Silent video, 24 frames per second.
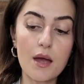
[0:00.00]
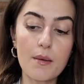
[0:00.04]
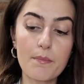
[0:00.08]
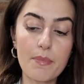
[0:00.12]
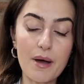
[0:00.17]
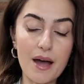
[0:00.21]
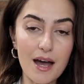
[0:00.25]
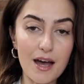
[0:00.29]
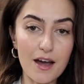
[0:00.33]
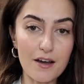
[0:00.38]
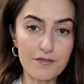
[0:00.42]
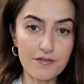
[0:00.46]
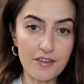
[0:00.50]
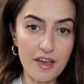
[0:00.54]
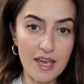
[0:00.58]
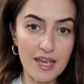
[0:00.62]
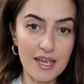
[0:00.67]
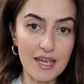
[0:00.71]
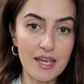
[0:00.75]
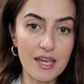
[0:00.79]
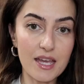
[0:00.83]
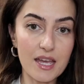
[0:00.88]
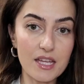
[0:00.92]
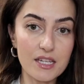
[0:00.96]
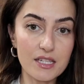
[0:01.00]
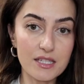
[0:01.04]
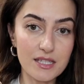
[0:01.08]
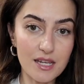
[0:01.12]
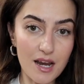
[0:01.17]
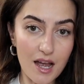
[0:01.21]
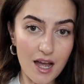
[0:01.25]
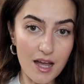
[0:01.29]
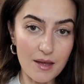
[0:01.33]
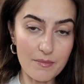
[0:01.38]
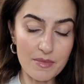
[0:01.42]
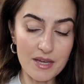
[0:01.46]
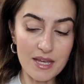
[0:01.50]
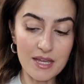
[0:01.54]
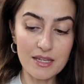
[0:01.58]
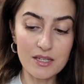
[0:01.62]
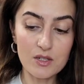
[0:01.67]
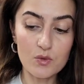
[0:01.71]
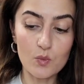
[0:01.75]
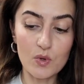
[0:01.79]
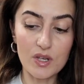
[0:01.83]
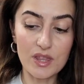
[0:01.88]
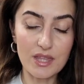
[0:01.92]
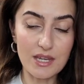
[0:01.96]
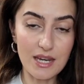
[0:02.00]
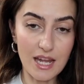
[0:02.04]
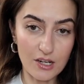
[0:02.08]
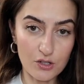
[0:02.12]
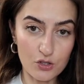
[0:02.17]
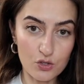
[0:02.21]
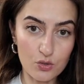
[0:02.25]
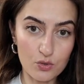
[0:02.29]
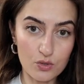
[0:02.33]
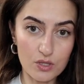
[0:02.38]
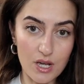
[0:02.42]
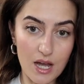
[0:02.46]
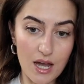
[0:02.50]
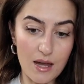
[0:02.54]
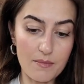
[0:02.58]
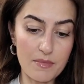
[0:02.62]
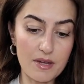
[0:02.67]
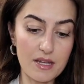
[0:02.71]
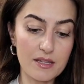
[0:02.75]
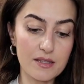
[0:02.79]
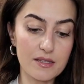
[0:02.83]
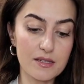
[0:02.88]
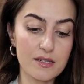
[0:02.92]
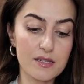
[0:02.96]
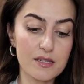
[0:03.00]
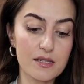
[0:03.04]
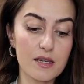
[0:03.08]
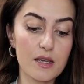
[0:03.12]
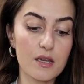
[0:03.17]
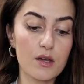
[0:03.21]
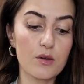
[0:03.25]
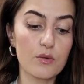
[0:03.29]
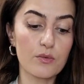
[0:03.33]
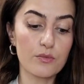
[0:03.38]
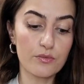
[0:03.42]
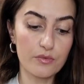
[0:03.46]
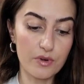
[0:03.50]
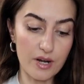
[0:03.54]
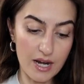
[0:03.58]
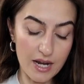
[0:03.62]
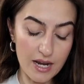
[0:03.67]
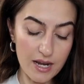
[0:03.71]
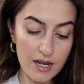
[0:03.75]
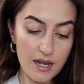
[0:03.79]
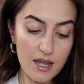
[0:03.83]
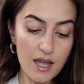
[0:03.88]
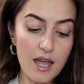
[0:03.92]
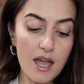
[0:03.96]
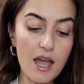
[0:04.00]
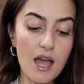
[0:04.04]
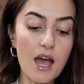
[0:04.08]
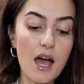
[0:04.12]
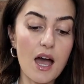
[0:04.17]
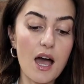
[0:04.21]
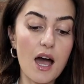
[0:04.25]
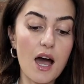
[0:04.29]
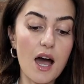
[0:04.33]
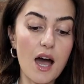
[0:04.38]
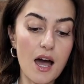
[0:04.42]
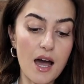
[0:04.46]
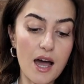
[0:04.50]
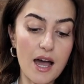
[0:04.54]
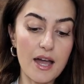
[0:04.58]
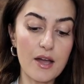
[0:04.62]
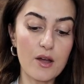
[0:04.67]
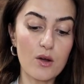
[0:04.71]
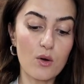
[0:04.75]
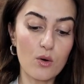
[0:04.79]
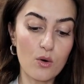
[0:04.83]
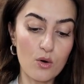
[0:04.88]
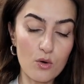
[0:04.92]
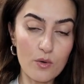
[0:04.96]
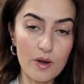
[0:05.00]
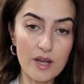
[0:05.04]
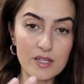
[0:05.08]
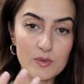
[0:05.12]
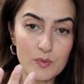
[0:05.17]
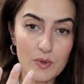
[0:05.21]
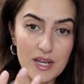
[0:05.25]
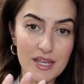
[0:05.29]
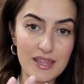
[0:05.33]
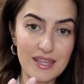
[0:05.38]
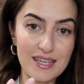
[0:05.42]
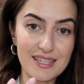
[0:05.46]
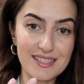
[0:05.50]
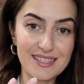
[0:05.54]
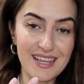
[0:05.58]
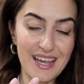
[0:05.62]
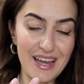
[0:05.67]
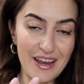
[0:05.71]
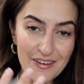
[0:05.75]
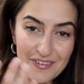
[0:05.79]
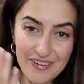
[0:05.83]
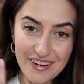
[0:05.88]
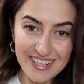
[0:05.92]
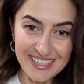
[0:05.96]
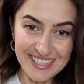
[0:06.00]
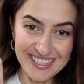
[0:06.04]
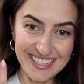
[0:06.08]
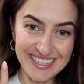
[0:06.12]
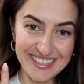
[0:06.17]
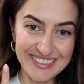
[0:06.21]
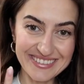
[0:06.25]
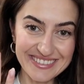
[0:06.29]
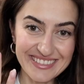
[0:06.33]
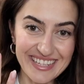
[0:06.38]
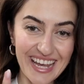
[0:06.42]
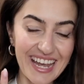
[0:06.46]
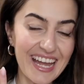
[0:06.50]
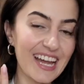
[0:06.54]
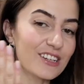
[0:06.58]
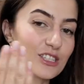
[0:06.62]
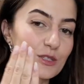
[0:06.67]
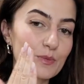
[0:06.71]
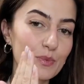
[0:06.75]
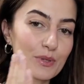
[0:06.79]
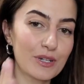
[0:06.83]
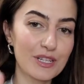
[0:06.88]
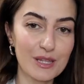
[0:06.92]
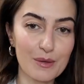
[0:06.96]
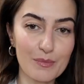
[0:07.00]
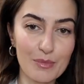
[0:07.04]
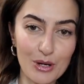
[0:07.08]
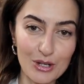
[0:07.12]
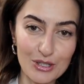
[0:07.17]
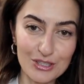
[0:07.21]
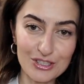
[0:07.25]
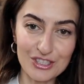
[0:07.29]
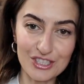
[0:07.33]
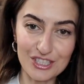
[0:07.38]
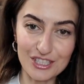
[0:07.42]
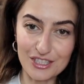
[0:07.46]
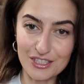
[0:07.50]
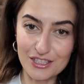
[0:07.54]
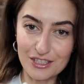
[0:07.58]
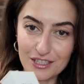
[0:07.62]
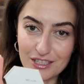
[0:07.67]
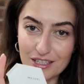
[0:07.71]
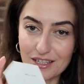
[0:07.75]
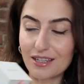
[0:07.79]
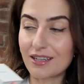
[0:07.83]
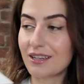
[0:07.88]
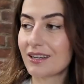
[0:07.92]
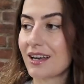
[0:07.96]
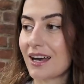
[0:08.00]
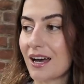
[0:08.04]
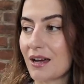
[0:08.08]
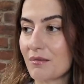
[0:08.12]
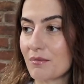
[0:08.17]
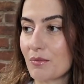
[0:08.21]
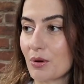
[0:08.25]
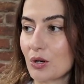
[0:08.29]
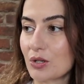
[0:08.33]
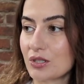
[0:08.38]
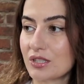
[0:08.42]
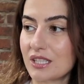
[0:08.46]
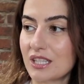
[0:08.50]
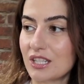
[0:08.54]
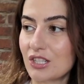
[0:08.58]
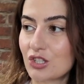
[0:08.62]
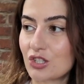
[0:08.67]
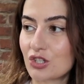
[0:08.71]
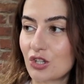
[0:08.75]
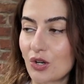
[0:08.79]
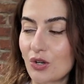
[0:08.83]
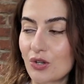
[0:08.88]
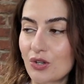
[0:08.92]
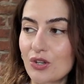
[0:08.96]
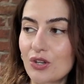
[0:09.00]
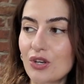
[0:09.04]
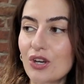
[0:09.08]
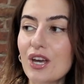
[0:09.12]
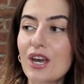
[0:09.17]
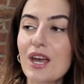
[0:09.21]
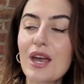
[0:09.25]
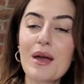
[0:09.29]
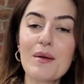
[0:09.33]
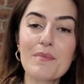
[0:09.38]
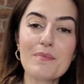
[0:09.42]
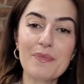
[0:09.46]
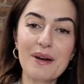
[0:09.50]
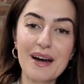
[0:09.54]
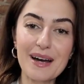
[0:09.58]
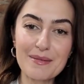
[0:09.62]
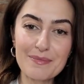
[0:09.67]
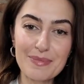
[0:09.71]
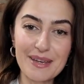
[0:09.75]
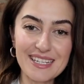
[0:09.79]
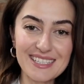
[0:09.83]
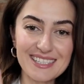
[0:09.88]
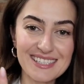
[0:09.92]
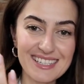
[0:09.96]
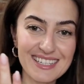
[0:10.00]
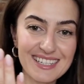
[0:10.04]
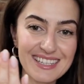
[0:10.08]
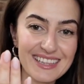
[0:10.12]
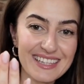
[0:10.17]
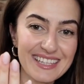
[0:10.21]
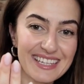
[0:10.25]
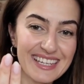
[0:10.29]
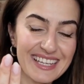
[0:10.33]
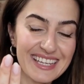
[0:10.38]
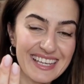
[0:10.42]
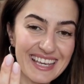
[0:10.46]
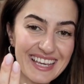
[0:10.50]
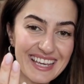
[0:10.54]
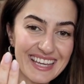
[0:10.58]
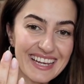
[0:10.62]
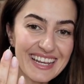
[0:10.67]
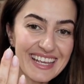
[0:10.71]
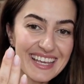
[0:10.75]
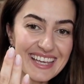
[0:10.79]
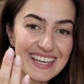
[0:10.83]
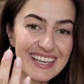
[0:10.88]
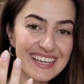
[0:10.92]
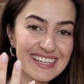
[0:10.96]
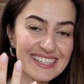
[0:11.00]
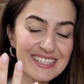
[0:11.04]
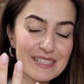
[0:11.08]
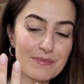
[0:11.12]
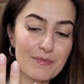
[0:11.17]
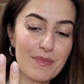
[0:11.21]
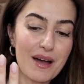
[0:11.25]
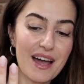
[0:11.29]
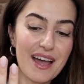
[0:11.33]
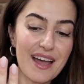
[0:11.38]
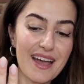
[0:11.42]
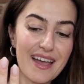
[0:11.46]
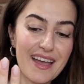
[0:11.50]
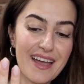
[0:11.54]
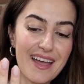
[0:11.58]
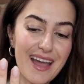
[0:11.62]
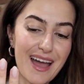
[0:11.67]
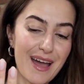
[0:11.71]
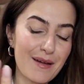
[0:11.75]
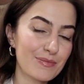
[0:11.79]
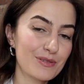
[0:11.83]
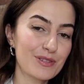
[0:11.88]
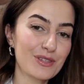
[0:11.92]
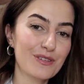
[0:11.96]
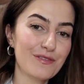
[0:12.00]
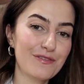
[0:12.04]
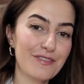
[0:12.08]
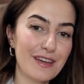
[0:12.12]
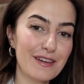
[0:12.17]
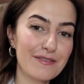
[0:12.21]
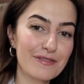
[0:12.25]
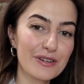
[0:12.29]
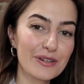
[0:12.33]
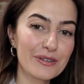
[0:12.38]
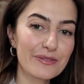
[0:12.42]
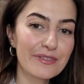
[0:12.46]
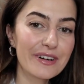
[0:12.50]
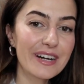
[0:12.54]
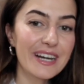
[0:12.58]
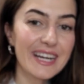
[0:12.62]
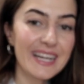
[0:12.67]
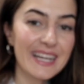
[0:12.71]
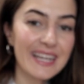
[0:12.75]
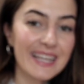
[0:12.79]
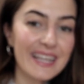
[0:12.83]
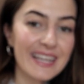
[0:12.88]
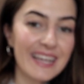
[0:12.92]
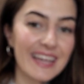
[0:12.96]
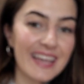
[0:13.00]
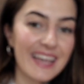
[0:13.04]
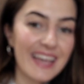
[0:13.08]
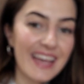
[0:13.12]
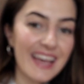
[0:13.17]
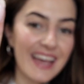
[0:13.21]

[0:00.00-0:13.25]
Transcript: pave diamond with natural diamond ring. I always wear this every single day. I just put it in the box just to unbox it and show you. But basically it is my absolute favorite ring.